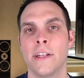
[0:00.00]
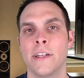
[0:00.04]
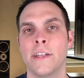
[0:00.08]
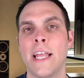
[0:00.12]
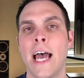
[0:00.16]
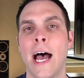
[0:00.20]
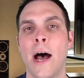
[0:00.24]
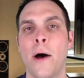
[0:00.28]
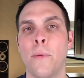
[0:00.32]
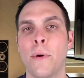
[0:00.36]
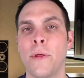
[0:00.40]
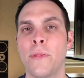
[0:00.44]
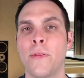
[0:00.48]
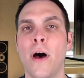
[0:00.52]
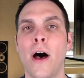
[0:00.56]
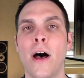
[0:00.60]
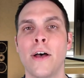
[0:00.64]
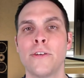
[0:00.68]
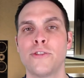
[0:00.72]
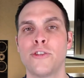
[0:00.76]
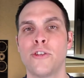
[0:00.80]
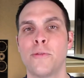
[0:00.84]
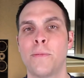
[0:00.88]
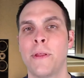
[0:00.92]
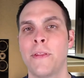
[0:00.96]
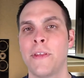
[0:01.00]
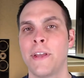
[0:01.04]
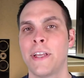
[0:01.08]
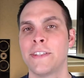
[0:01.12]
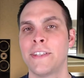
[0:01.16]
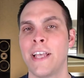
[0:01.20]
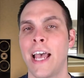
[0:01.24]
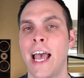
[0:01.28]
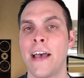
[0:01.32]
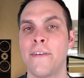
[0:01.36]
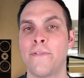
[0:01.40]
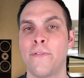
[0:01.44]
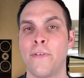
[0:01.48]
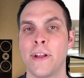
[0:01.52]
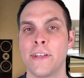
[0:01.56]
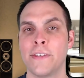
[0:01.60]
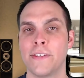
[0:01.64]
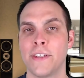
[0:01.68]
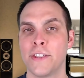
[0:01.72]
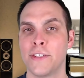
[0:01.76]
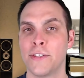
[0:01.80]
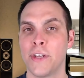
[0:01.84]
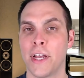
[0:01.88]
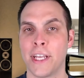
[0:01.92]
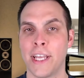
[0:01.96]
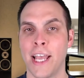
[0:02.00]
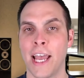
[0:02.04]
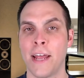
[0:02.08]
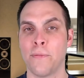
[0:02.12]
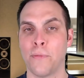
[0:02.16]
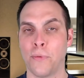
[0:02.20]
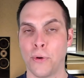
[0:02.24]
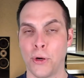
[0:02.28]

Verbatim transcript: Now, with Australopithecus afarensis, again,